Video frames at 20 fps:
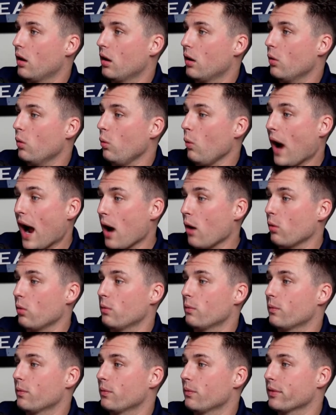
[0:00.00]
Wow.
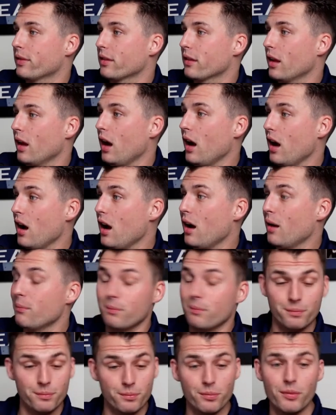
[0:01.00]

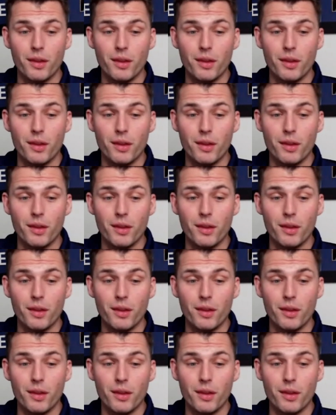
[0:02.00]
Um,